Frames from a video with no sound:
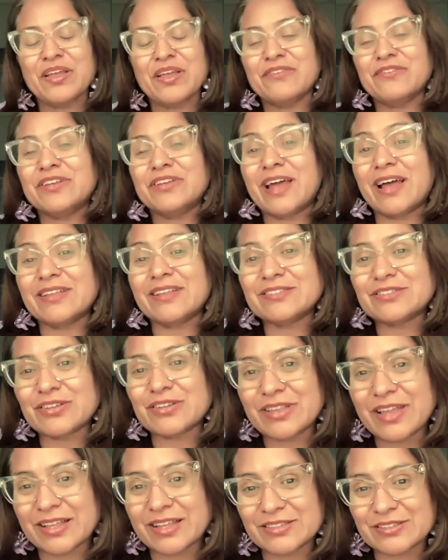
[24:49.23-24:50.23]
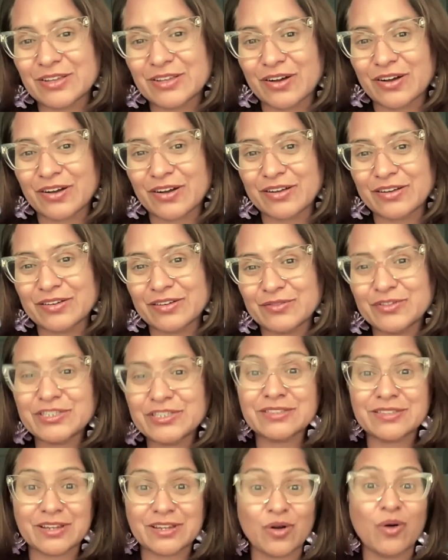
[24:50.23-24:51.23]
We danced on that song, which
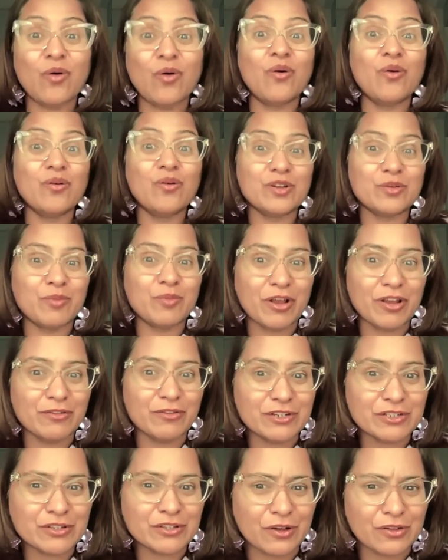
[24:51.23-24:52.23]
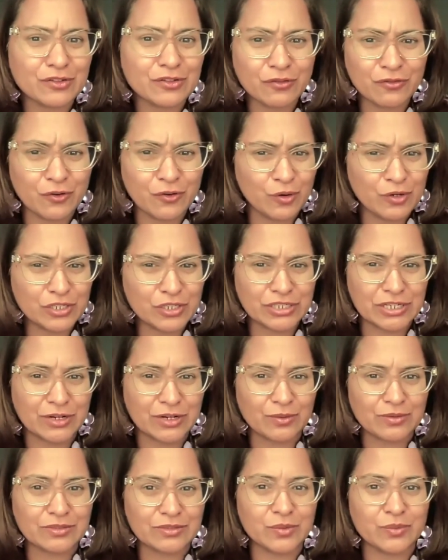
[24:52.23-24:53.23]
is an old Bollywood song. So, of course, she
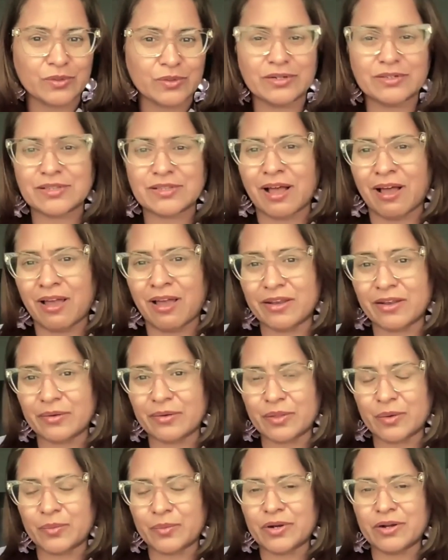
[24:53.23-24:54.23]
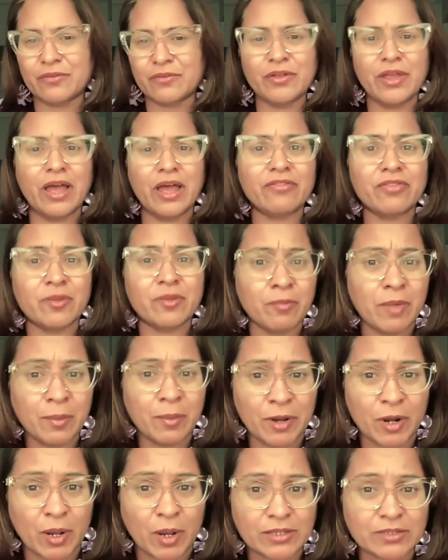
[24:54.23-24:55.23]
knows the words. I know the word. We have them
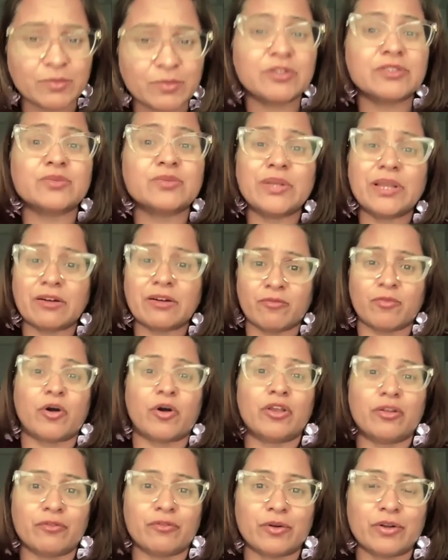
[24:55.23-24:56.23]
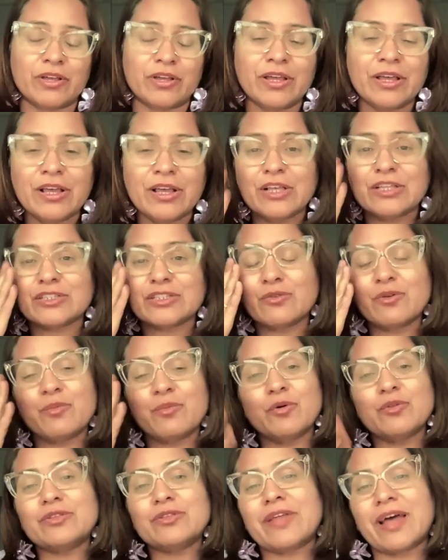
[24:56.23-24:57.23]
memorized because we love Bollywood. So, we
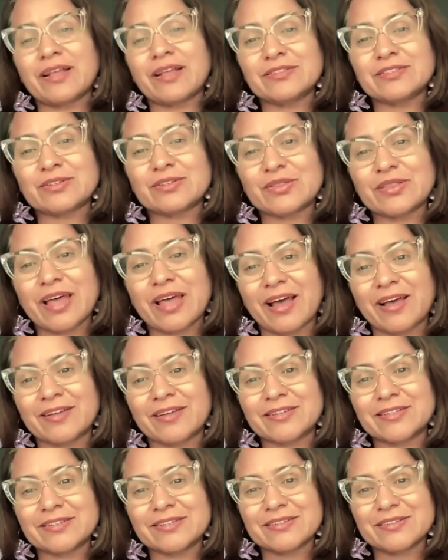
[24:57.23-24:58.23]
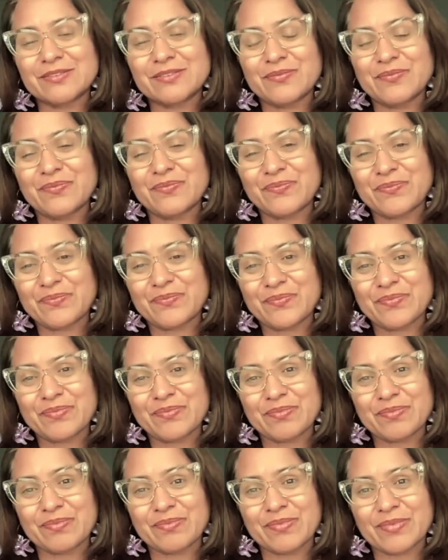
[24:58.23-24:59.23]
both danced on that.
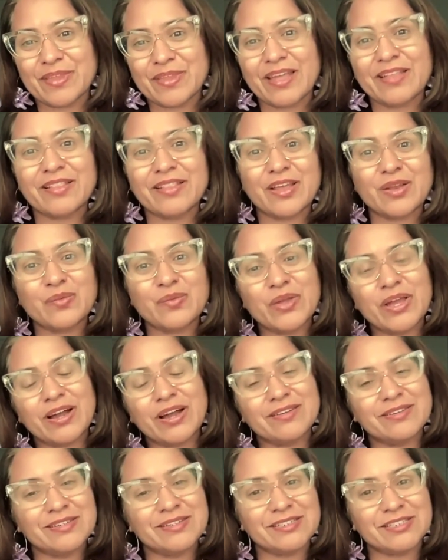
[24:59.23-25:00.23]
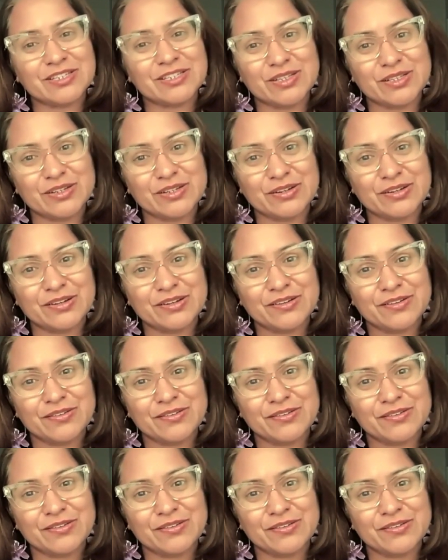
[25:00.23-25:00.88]
And then we hugged each other.